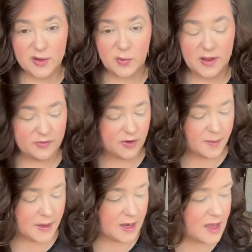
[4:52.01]
bit from
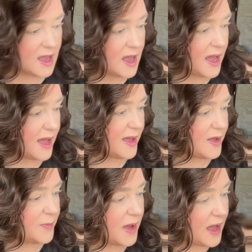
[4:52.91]
it.
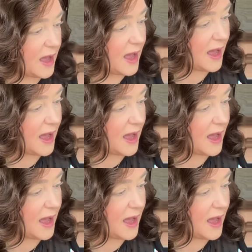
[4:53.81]
I